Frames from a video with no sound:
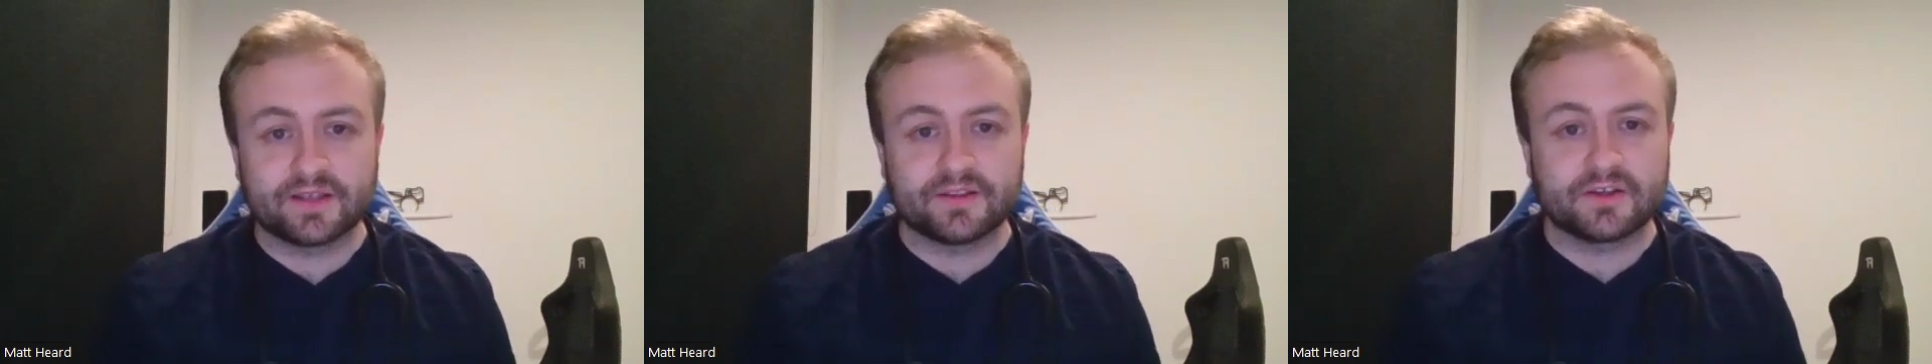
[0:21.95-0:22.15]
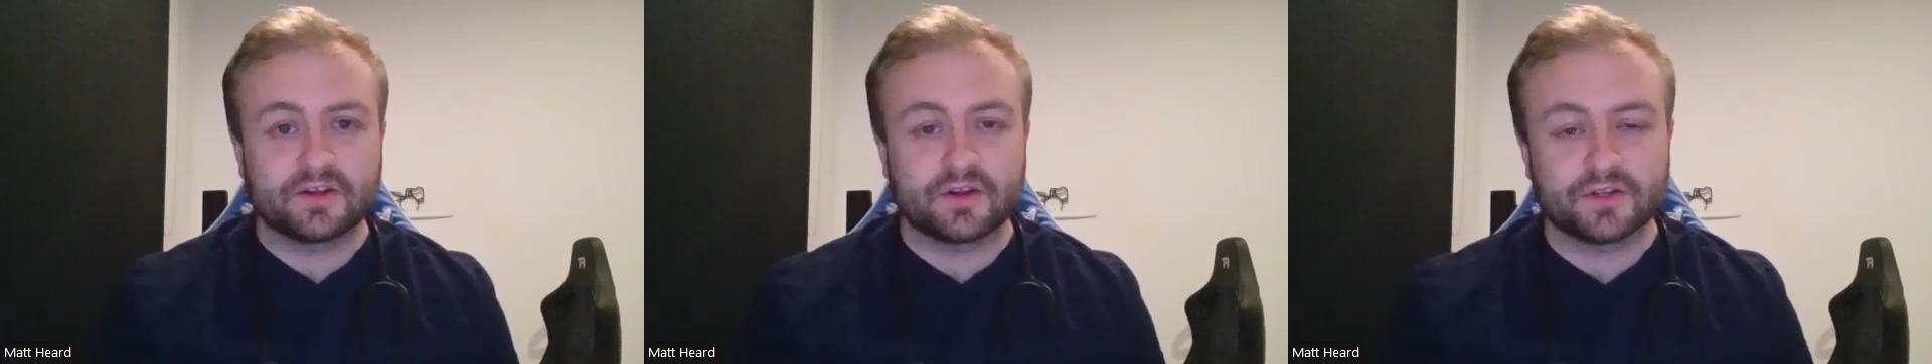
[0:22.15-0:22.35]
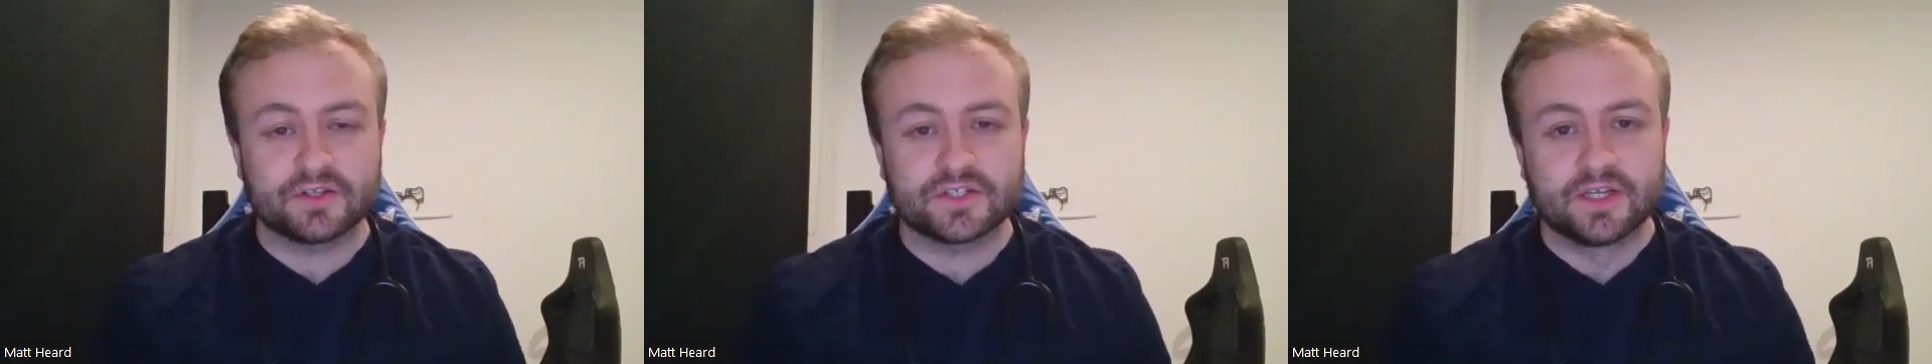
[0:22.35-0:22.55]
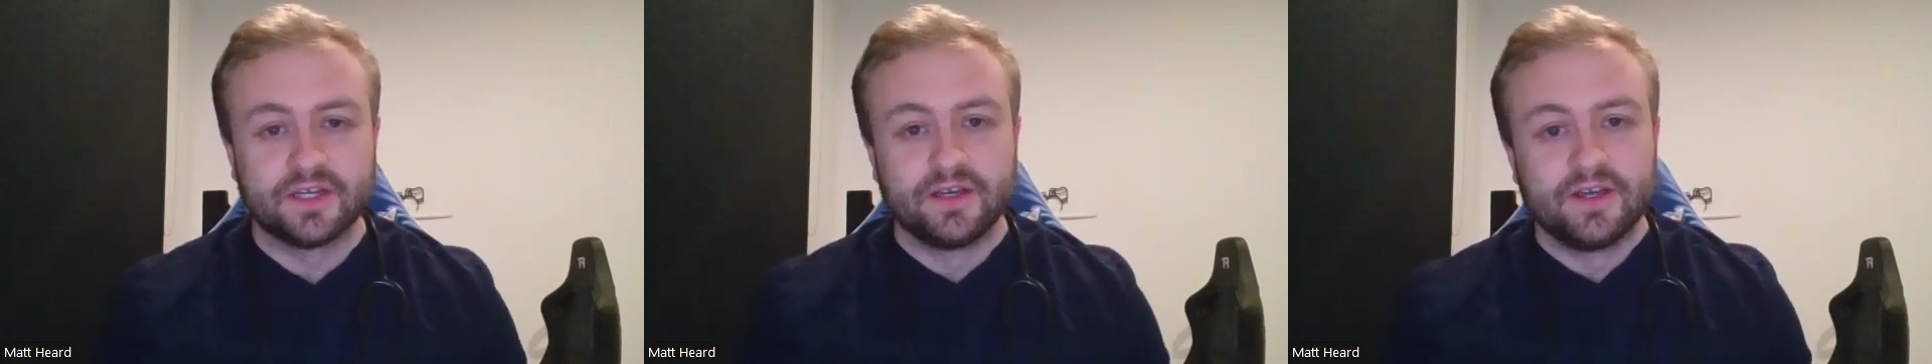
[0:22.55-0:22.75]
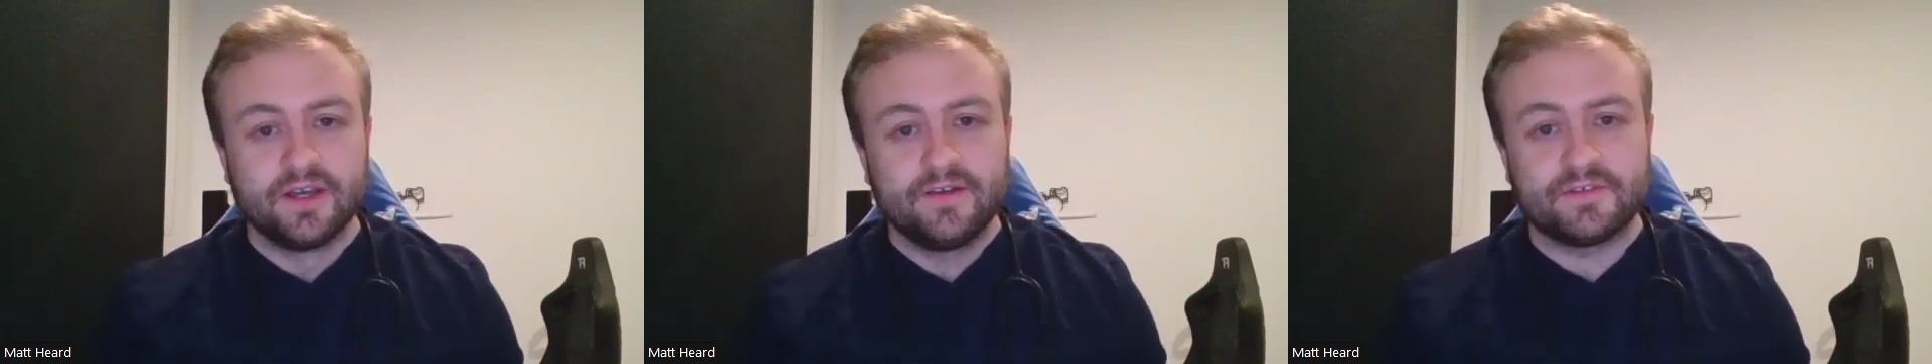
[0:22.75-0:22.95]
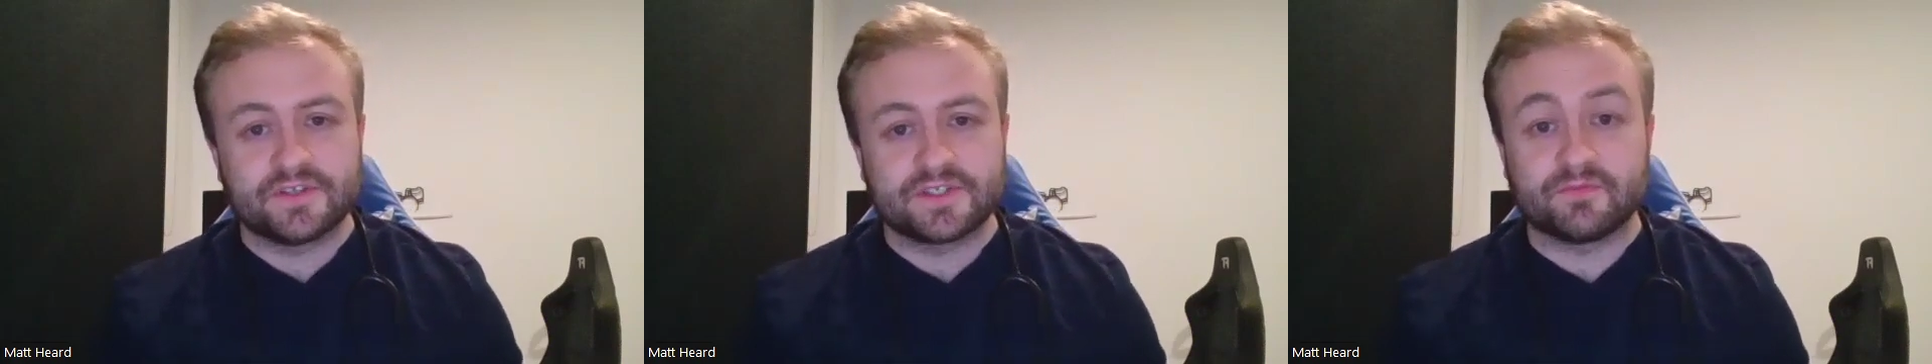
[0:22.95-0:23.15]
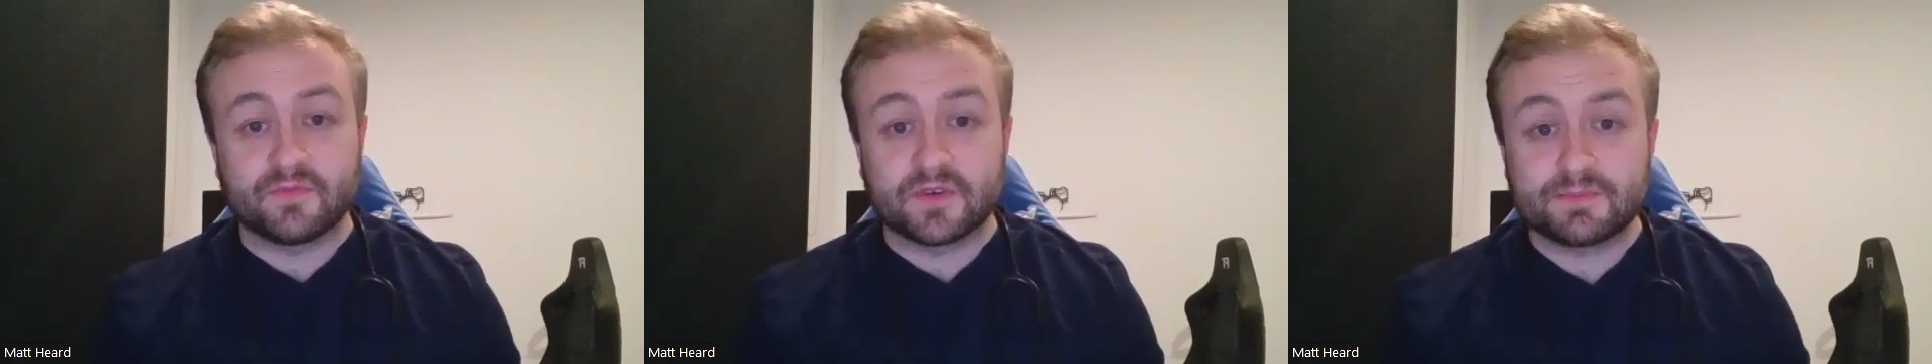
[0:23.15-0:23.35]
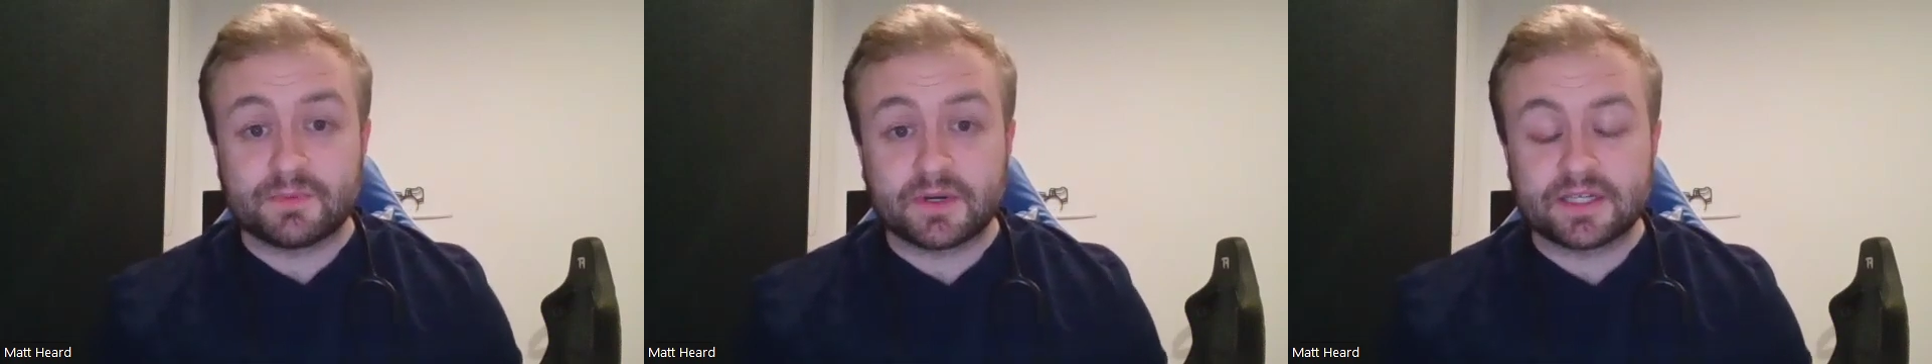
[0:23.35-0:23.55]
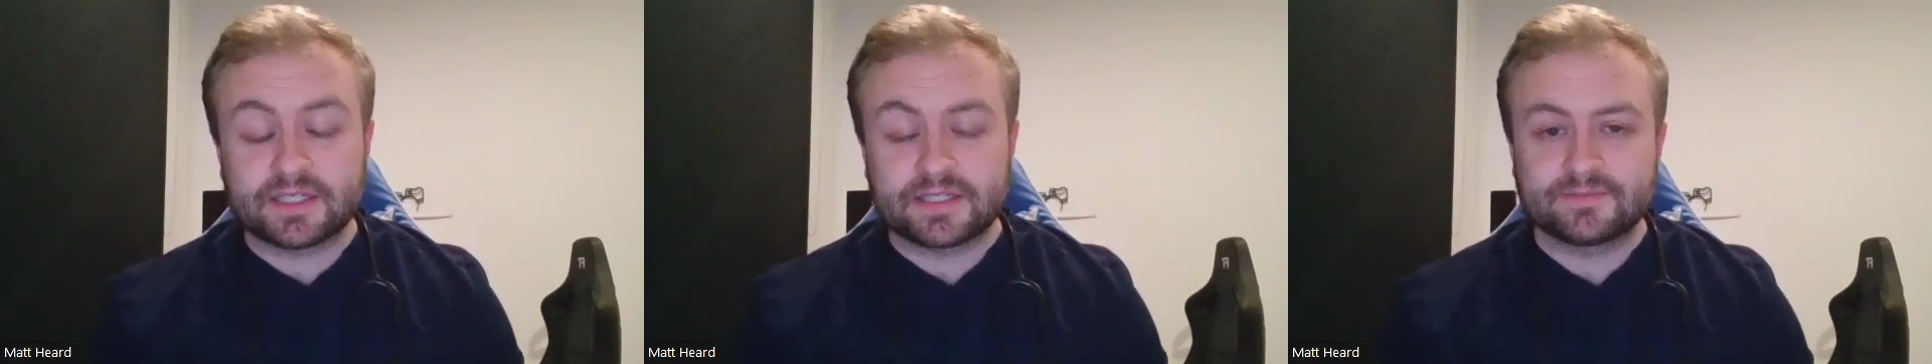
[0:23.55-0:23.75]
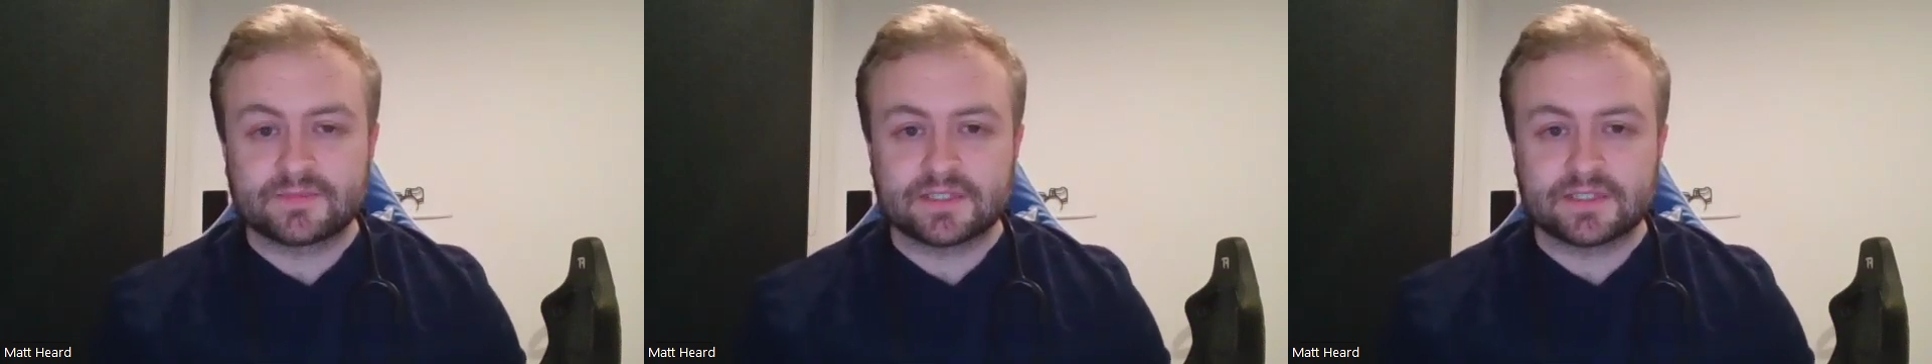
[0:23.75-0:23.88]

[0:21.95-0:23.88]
at the cottage for some respite.